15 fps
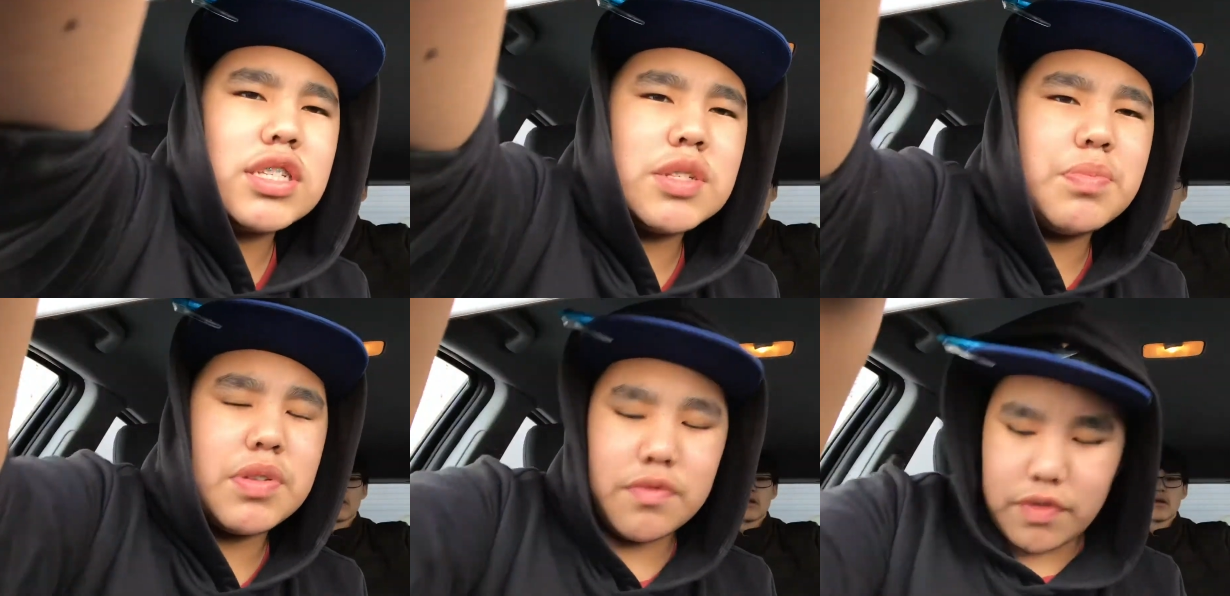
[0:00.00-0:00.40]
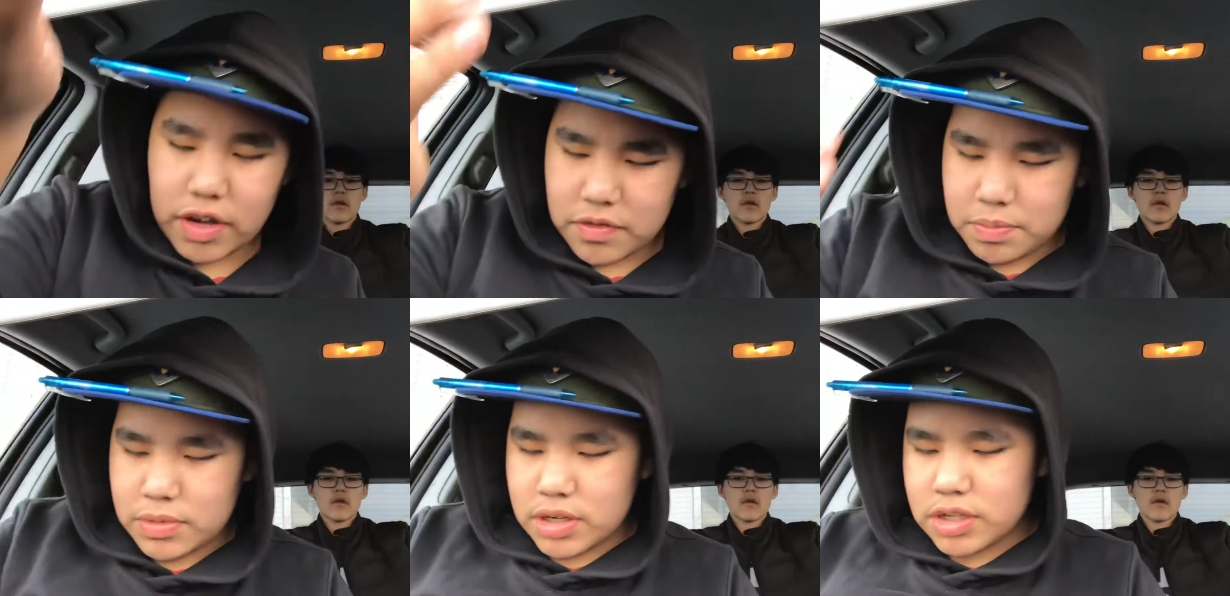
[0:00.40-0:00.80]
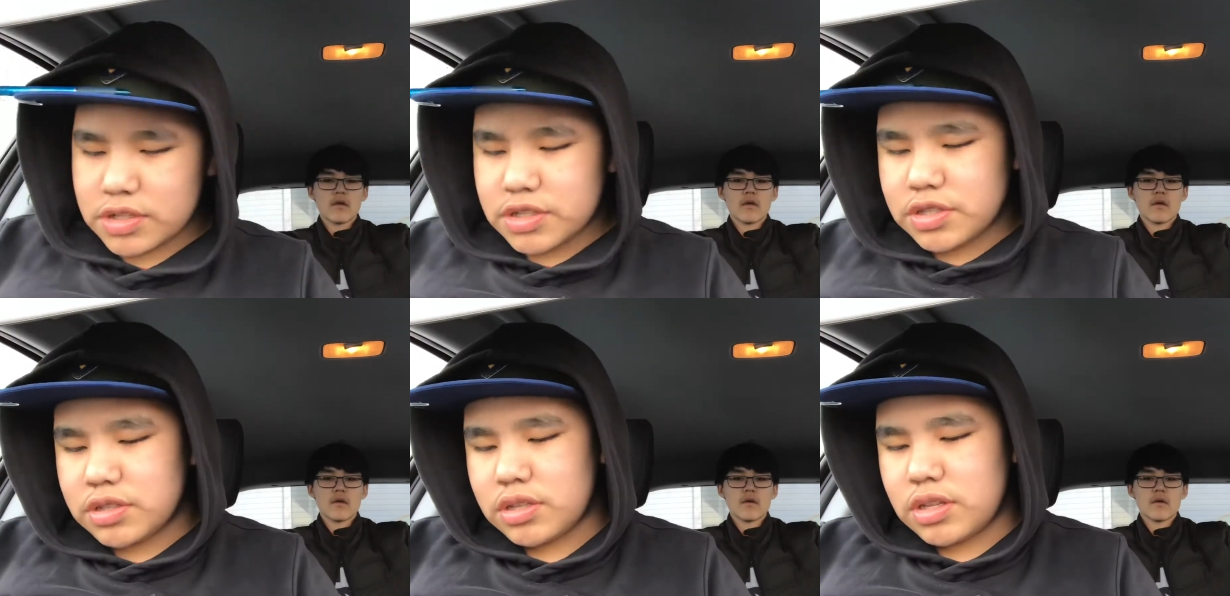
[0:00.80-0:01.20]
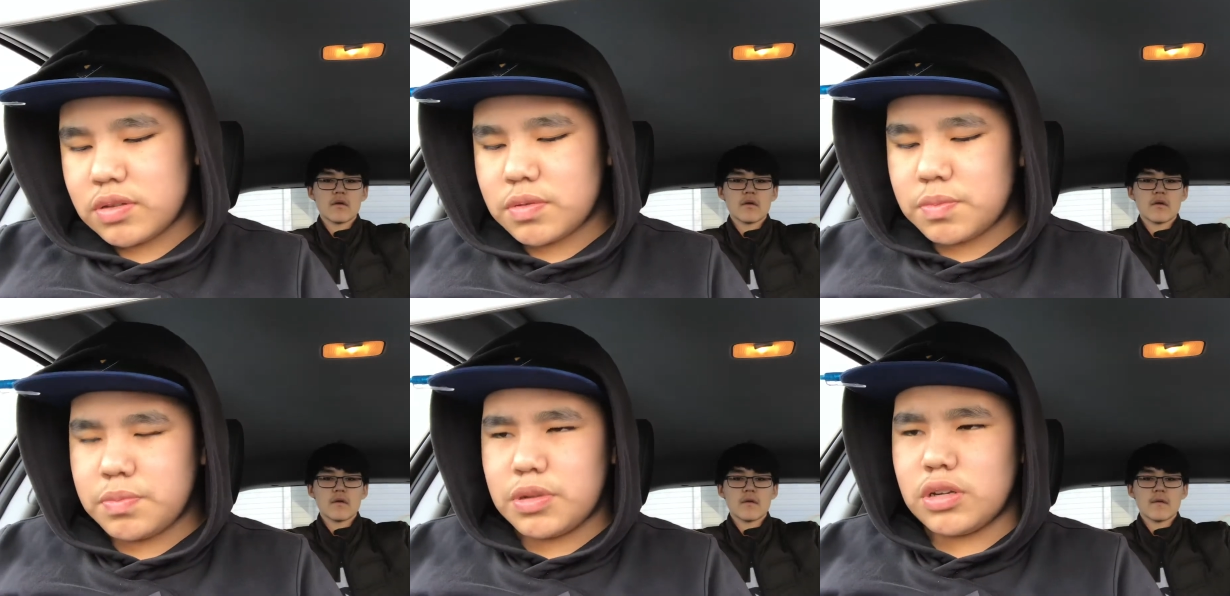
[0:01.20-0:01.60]
Speaker 1: It's been five minutes and it's
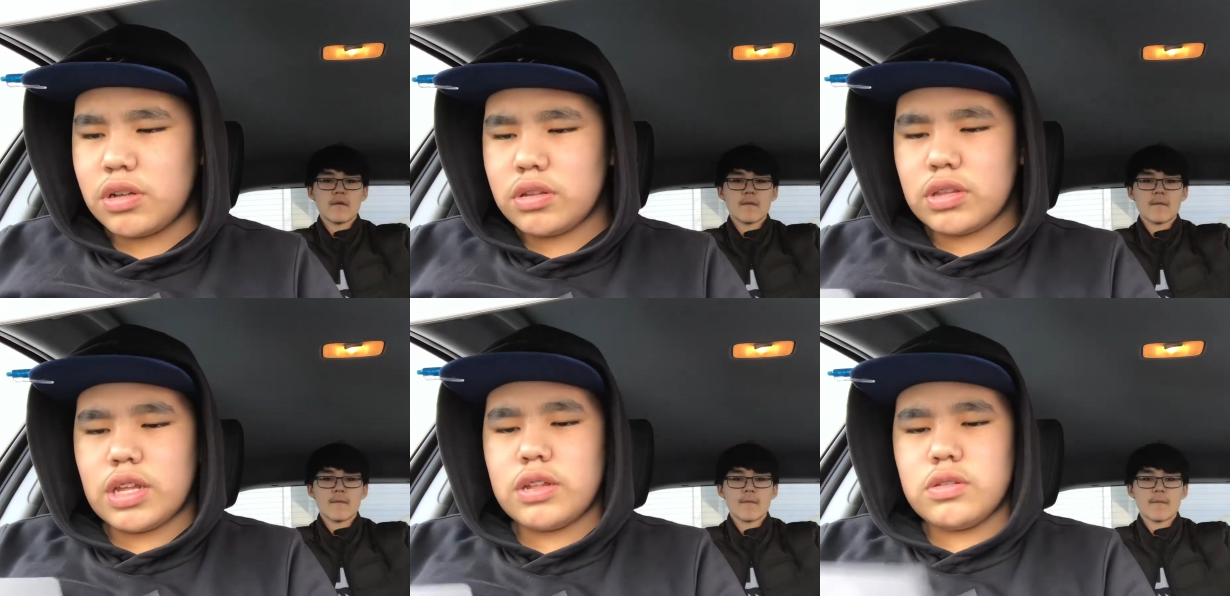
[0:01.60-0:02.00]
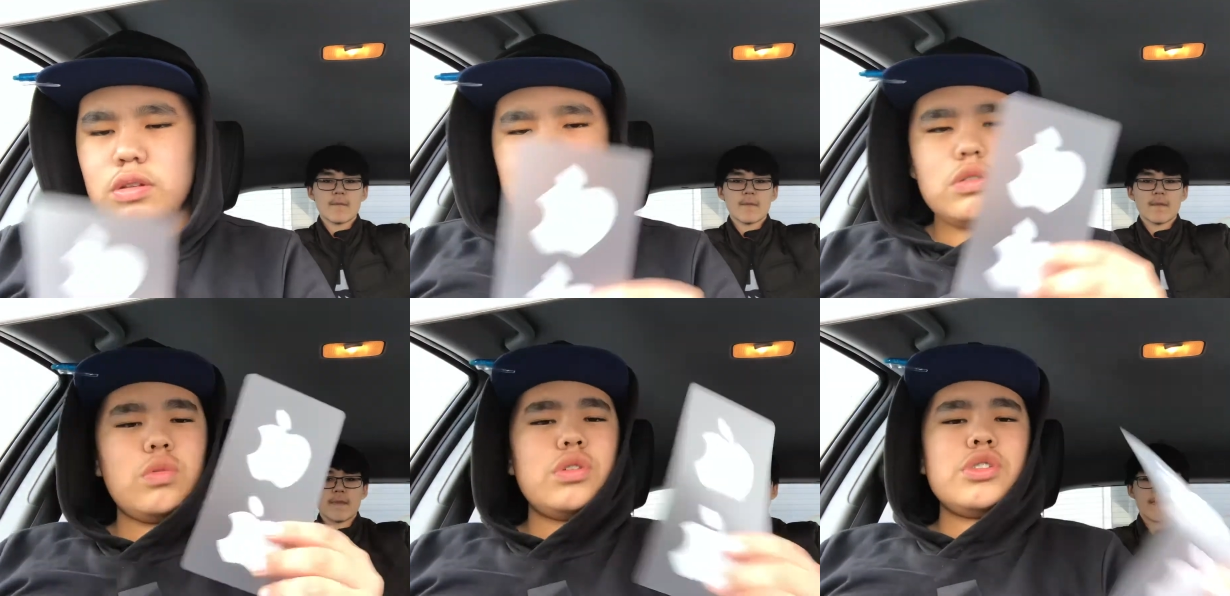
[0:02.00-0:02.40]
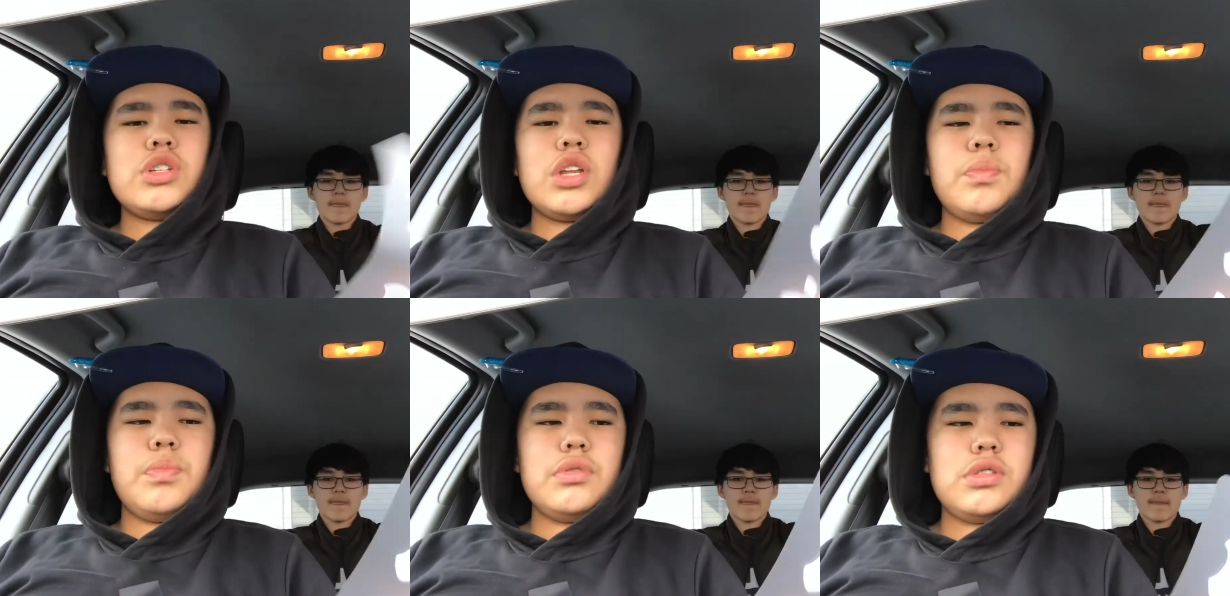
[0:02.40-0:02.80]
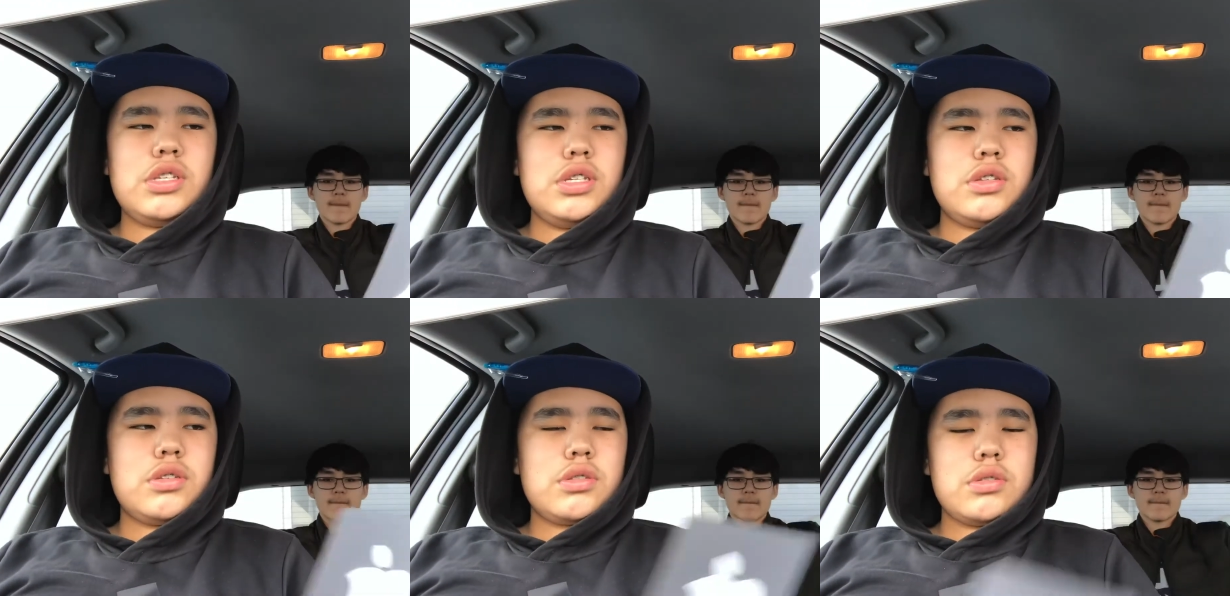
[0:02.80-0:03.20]
been not that long. Where should I put
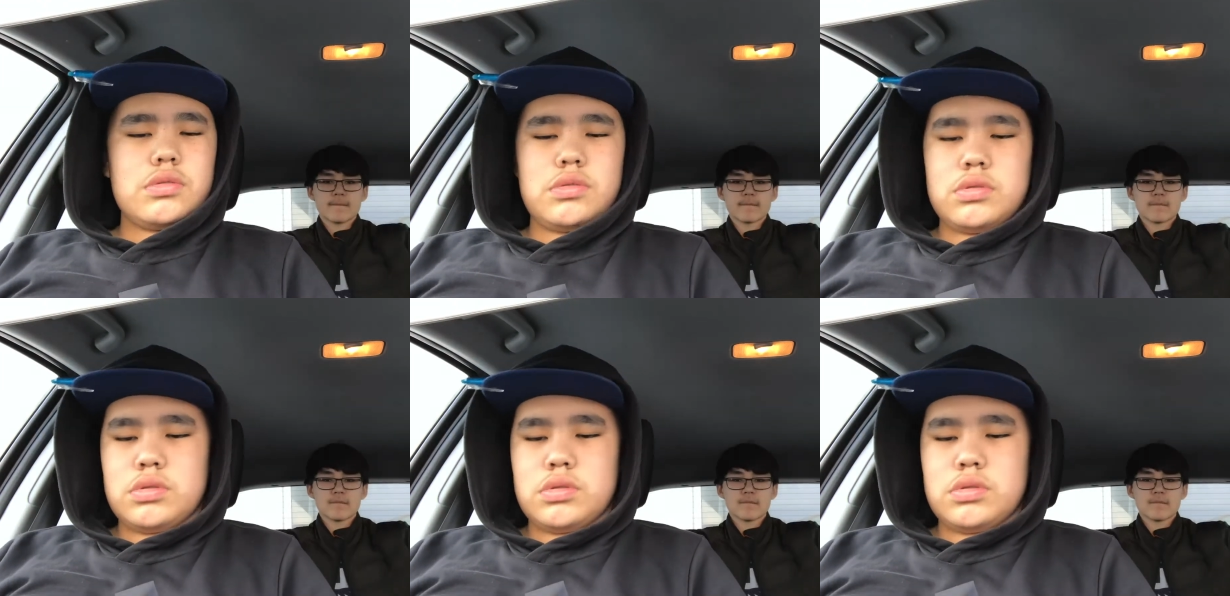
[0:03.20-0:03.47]
these?